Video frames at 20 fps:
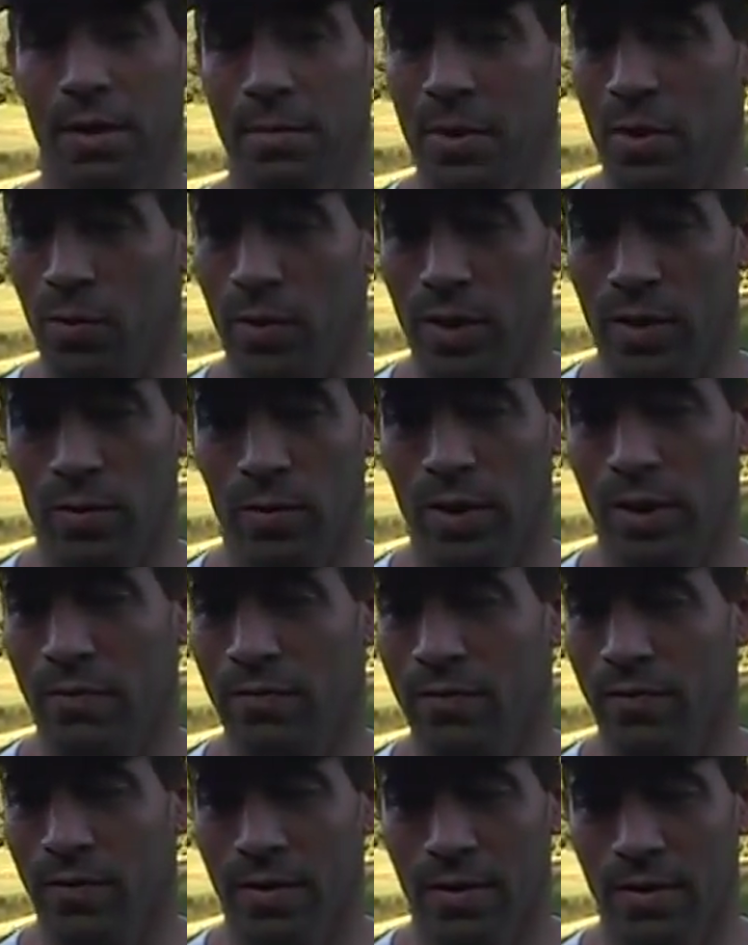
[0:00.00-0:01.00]
I mean, we, we
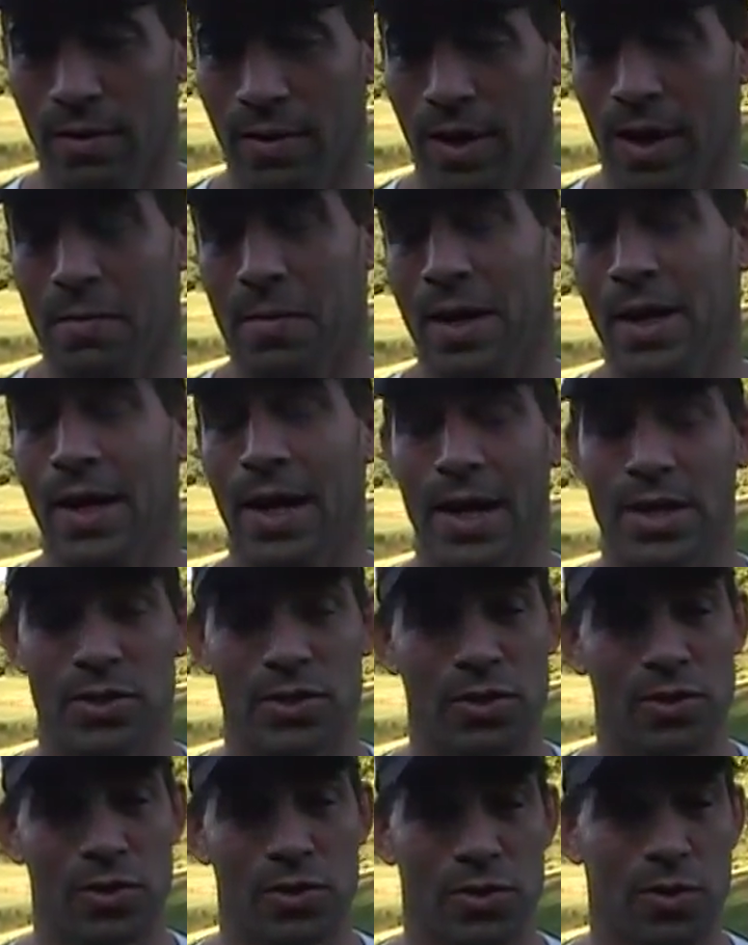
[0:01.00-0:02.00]
a lot of my guys
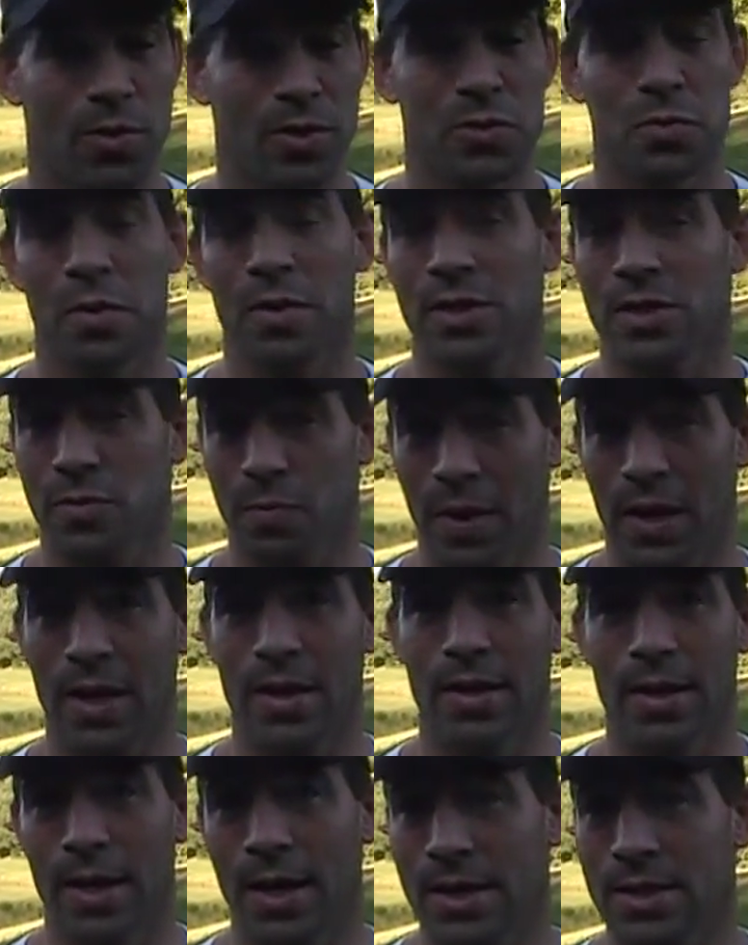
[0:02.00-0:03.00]
used to always wear the
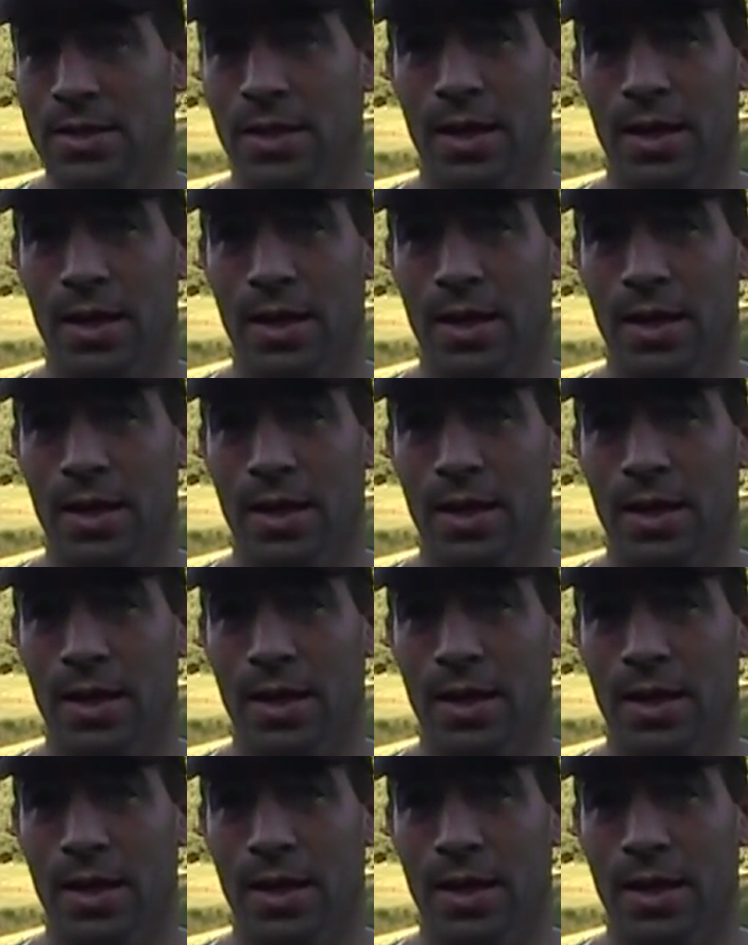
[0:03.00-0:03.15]
spandex.